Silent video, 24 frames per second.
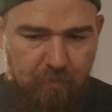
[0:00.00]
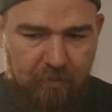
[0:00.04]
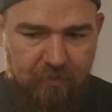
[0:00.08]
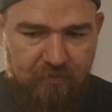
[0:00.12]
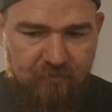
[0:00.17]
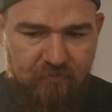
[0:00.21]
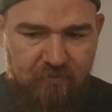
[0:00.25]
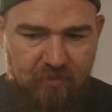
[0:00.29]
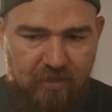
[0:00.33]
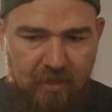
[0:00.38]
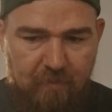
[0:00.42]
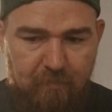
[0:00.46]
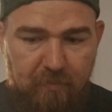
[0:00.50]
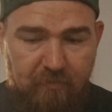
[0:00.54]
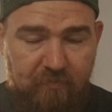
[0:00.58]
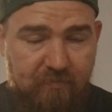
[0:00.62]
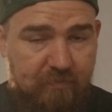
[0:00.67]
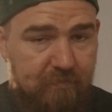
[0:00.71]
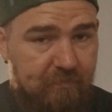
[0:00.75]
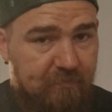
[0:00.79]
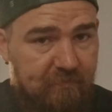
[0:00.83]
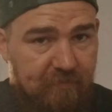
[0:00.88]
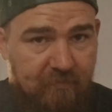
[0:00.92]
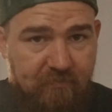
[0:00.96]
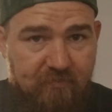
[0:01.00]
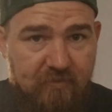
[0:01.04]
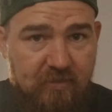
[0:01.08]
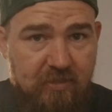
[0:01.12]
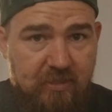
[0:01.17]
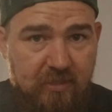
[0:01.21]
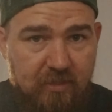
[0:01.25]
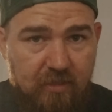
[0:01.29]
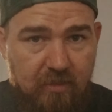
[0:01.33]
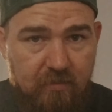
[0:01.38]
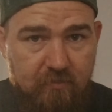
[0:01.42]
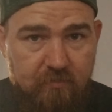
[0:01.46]
But for
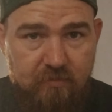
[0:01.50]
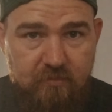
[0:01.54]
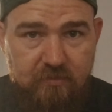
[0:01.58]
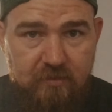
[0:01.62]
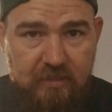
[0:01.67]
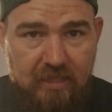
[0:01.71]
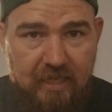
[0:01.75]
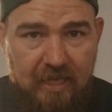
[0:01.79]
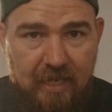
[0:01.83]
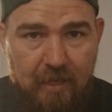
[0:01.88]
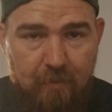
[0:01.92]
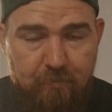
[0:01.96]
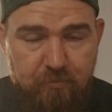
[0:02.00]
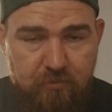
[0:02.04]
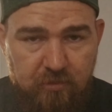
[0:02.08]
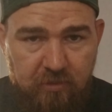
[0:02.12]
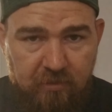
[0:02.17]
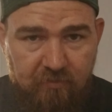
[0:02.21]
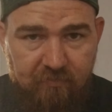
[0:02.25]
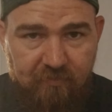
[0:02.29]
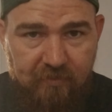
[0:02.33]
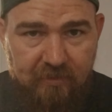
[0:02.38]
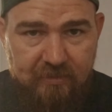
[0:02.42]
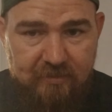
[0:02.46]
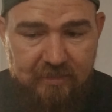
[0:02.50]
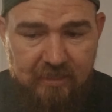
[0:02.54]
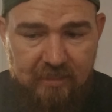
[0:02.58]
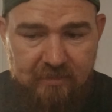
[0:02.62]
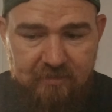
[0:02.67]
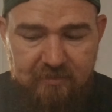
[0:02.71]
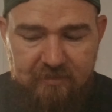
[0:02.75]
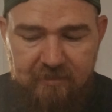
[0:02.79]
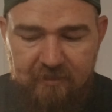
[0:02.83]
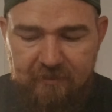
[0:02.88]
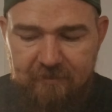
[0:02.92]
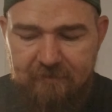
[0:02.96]
video, absolutely
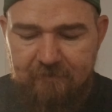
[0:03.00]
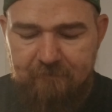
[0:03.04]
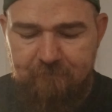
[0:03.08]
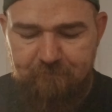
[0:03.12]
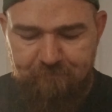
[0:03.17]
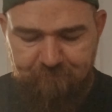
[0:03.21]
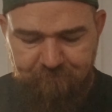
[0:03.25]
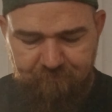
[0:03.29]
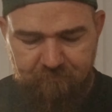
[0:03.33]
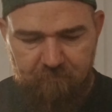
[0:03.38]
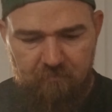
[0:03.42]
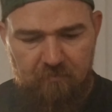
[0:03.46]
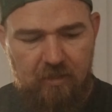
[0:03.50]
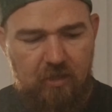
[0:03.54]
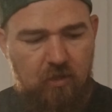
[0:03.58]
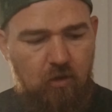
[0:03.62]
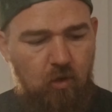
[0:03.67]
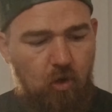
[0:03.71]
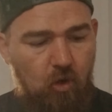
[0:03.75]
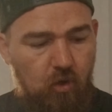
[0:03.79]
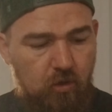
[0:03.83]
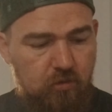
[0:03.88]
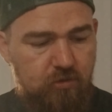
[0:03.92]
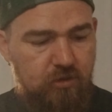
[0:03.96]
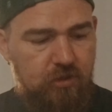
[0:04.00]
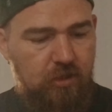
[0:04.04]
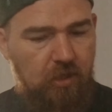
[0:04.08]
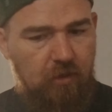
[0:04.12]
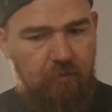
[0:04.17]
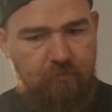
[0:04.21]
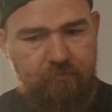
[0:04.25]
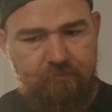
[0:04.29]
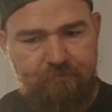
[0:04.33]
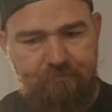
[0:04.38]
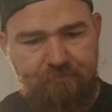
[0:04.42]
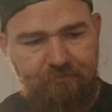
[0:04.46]
fantastic.
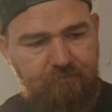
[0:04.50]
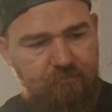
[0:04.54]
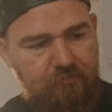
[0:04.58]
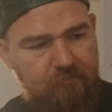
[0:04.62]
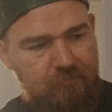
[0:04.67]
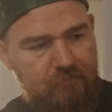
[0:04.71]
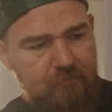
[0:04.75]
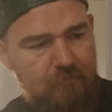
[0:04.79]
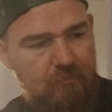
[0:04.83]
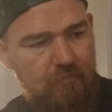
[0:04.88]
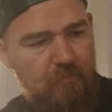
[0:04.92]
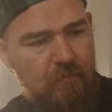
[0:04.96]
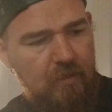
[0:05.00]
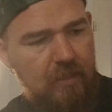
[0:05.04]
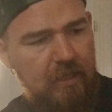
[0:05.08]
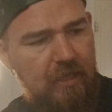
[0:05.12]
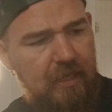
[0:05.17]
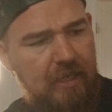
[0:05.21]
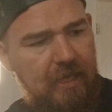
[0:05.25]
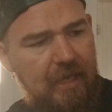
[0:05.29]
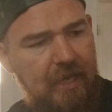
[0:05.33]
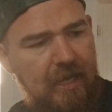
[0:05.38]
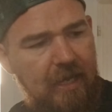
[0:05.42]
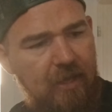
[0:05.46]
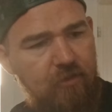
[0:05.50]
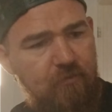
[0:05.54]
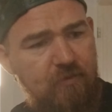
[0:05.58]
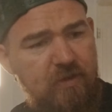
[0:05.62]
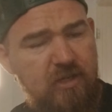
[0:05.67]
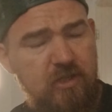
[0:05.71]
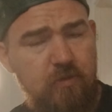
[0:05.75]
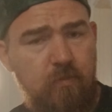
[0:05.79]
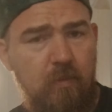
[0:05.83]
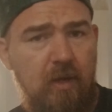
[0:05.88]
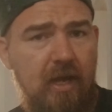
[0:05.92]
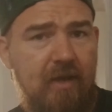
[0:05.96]
Also, the
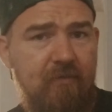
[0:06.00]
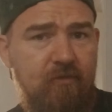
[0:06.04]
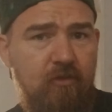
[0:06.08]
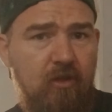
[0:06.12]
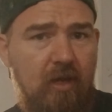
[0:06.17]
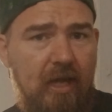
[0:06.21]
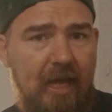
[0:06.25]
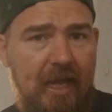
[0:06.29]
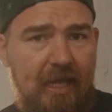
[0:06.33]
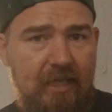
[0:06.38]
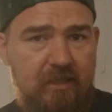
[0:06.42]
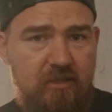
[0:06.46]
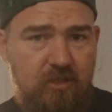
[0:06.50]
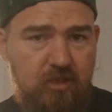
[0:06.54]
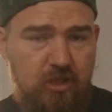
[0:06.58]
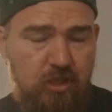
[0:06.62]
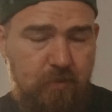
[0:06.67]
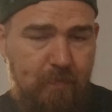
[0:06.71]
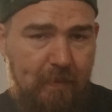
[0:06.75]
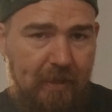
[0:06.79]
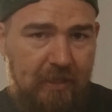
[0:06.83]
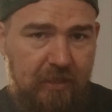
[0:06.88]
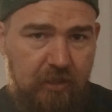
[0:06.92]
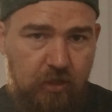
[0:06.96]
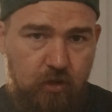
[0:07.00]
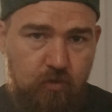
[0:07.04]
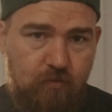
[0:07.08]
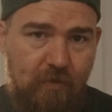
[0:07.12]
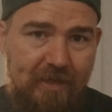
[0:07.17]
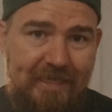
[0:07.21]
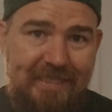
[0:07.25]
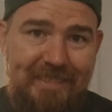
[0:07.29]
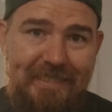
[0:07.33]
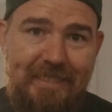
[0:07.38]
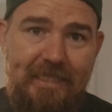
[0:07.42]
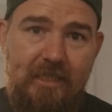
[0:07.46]
reason why I've not had to spend a
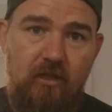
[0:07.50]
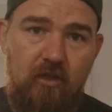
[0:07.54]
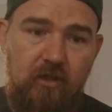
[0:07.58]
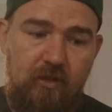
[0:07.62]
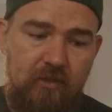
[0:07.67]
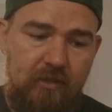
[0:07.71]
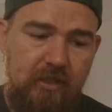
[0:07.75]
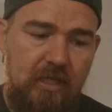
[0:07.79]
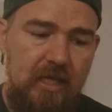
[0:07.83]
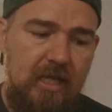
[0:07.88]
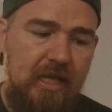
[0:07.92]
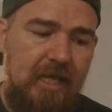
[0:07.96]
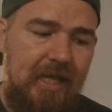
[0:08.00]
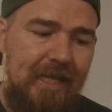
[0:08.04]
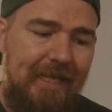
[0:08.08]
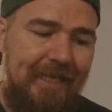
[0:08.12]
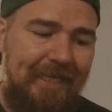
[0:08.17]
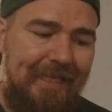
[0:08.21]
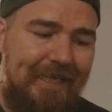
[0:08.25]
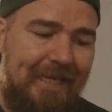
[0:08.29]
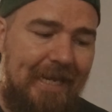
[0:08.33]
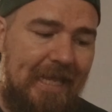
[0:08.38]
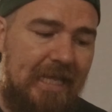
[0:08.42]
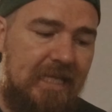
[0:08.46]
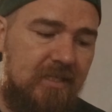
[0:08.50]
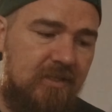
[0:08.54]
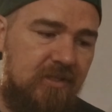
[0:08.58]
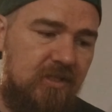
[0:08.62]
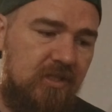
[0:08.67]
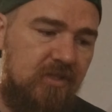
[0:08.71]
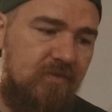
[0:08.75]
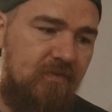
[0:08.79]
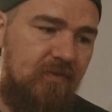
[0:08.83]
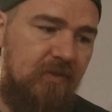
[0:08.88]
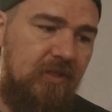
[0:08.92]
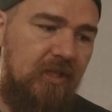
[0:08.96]
great deal on
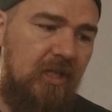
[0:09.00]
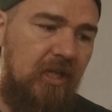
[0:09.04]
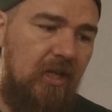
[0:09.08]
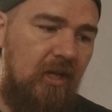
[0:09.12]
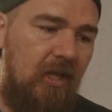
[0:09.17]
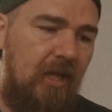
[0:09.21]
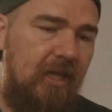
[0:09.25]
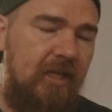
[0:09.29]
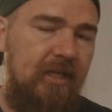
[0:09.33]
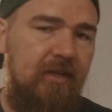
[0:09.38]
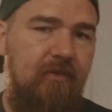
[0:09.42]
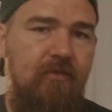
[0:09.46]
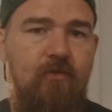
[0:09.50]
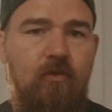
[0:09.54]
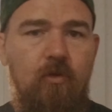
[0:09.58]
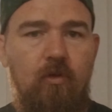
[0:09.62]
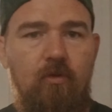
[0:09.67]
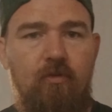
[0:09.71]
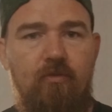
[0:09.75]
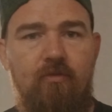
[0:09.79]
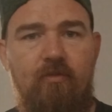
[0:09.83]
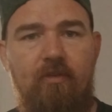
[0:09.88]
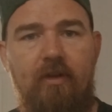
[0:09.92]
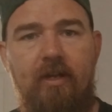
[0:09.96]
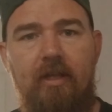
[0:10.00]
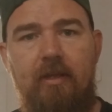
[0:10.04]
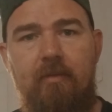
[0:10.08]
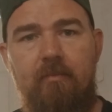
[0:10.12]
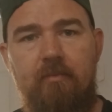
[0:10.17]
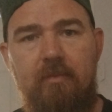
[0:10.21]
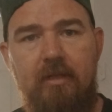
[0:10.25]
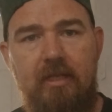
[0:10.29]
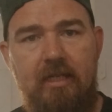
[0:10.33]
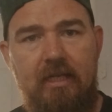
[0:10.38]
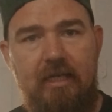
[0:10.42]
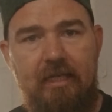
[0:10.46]
lenses for the Leica full
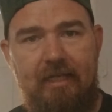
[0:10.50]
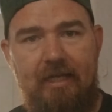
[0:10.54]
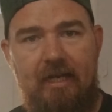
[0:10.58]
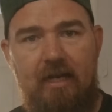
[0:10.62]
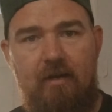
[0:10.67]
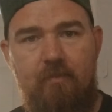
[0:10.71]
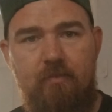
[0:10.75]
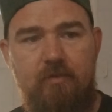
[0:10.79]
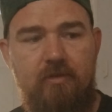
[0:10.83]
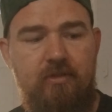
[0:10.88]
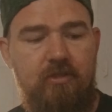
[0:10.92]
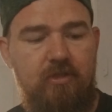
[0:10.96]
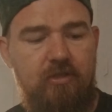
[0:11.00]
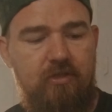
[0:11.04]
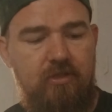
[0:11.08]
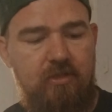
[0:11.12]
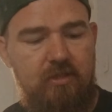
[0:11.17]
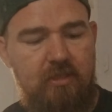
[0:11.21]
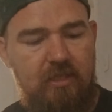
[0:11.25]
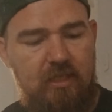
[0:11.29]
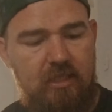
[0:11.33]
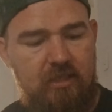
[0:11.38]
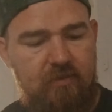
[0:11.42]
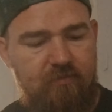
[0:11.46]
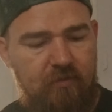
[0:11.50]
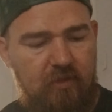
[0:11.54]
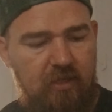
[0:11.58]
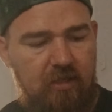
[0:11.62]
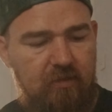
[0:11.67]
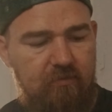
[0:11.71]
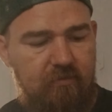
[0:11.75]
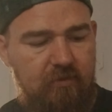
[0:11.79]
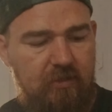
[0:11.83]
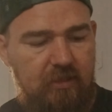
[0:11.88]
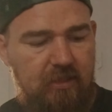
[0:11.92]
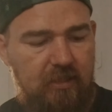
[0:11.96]
frame cameras such as the
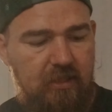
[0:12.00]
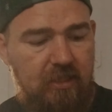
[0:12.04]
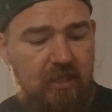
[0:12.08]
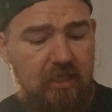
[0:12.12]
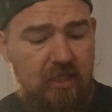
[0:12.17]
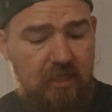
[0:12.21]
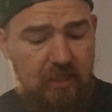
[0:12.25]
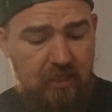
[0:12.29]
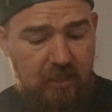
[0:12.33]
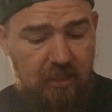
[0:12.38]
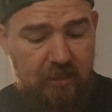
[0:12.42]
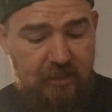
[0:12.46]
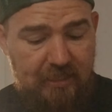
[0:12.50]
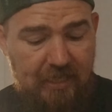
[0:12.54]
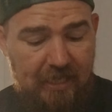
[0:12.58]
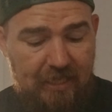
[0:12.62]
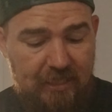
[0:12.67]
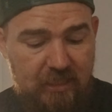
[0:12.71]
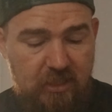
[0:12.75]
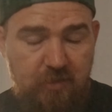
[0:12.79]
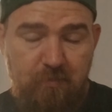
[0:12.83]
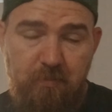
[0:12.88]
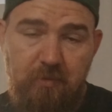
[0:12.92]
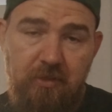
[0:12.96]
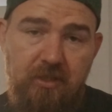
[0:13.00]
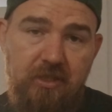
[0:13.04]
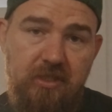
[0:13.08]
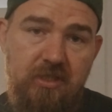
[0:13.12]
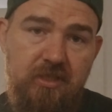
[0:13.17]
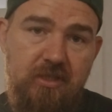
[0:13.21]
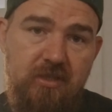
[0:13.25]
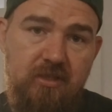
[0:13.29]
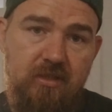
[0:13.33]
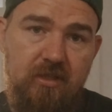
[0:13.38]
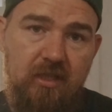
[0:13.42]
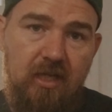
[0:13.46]
S5 here, again, is
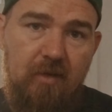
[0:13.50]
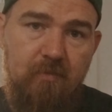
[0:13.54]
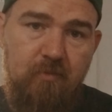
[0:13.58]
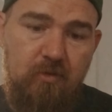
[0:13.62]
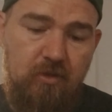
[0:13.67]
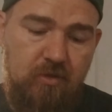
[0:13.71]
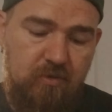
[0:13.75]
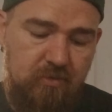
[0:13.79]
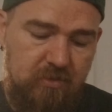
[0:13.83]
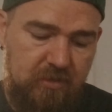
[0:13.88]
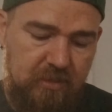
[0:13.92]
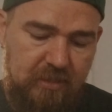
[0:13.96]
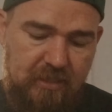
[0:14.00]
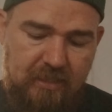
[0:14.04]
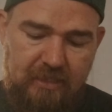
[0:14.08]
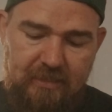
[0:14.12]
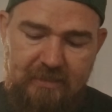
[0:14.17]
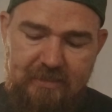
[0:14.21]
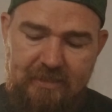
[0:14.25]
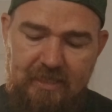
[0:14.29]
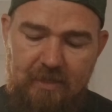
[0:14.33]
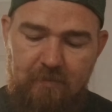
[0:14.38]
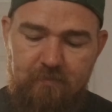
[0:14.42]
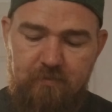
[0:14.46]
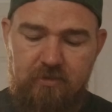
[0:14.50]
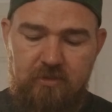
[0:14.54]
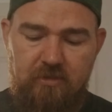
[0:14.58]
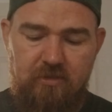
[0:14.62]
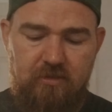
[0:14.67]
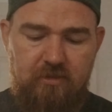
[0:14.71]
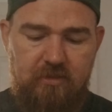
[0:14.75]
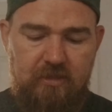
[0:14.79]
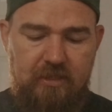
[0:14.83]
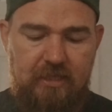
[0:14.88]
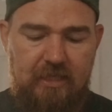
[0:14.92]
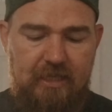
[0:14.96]
because I'm using
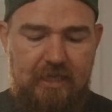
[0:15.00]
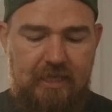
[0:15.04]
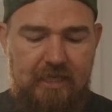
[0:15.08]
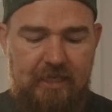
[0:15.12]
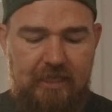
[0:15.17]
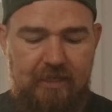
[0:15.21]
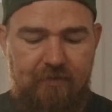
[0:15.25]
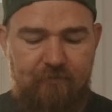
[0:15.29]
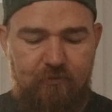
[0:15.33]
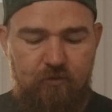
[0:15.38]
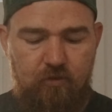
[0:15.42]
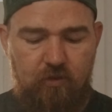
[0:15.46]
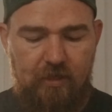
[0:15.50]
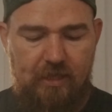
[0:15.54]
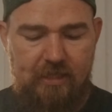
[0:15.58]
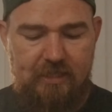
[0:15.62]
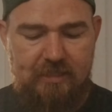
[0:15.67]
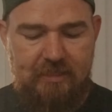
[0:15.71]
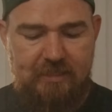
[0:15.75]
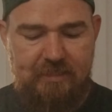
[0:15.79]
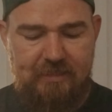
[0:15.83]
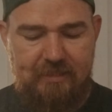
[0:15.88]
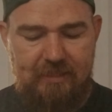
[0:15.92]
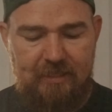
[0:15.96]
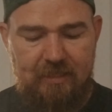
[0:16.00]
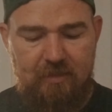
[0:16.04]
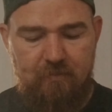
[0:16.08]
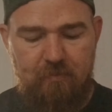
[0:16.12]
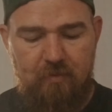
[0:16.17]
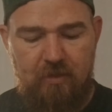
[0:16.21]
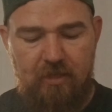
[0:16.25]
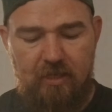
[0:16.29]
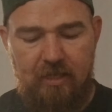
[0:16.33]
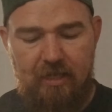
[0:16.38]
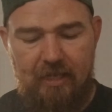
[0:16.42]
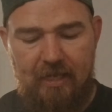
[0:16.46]
adapters, and I've got a
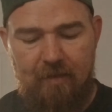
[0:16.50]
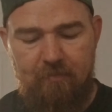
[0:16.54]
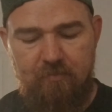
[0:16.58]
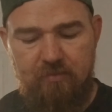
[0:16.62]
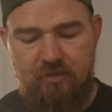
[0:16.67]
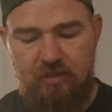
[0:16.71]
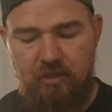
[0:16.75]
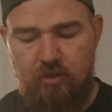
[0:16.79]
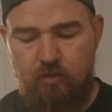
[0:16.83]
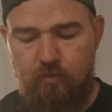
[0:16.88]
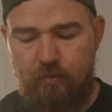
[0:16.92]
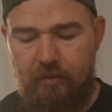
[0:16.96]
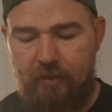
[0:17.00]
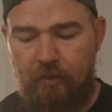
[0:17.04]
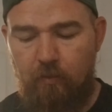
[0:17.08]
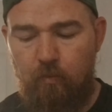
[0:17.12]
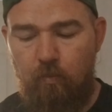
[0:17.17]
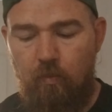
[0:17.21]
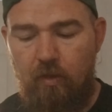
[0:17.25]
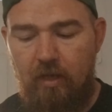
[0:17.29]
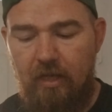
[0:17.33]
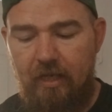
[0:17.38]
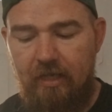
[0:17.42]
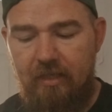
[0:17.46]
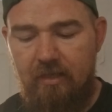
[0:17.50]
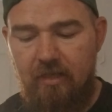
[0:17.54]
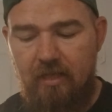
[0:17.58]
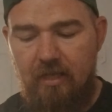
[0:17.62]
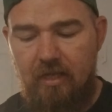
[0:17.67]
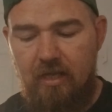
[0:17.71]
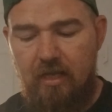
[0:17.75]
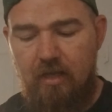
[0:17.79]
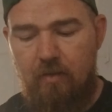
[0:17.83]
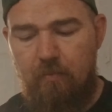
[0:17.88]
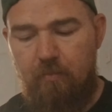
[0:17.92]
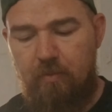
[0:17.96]
Sigma MC21,
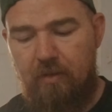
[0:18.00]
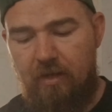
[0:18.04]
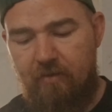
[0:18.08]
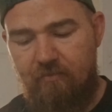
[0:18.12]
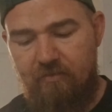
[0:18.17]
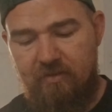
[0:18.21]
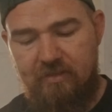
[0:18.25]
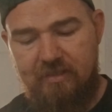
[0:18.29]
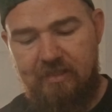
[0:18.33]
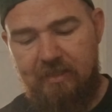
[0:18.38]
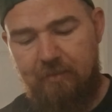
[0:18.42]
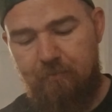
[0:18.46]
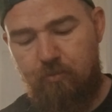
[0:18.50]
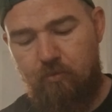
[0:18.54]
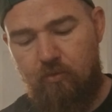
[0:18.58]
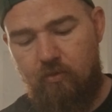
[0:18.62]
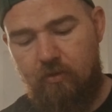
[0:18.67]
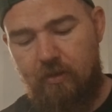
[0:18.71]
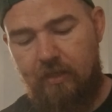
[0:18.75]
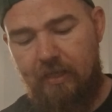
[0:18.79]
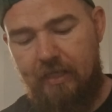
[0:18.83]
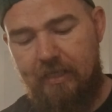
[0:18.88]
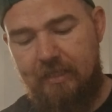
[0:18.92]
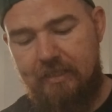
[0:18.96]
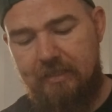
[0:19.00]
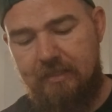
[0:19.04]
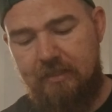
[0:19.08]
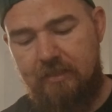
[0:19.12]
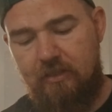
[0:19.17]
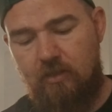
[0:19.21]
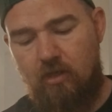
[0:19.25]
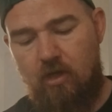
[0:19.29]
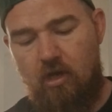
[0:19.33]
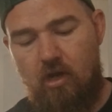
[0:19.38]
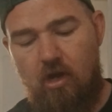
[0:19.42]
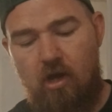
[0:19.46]
but I recently bought a
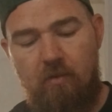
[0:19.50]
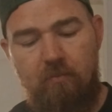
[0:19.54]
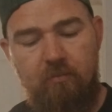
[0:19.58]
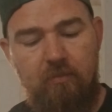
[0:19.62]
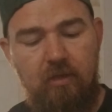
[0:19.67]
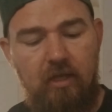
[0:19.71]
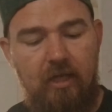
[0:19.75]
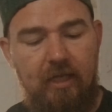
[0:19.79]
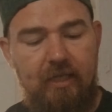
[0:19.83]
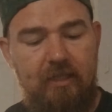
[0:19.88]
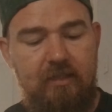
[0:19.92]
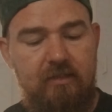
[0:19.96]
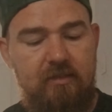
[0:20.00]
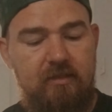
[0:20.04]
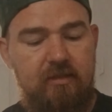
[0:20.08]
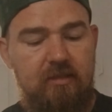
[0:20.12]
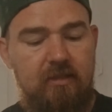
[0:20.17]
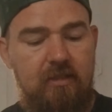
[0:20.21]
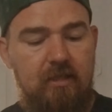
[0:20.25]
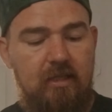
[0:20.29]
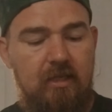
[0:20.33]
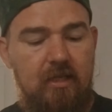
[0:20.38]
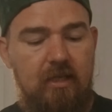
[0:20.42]
Comlite